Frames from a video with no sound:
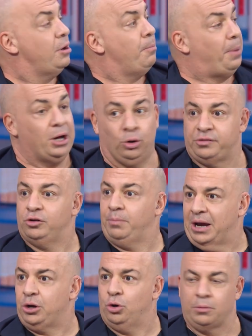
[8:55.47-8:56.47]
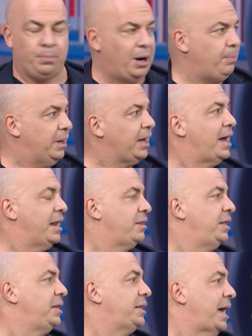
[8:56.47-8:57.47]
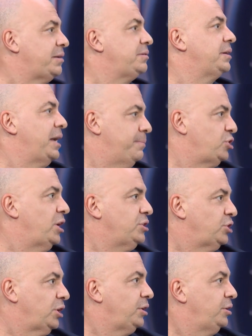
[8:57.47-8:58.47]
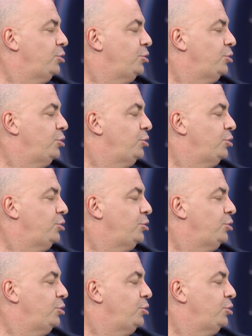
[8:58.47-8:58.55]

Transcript: but also by going public. And I think that's a game changer.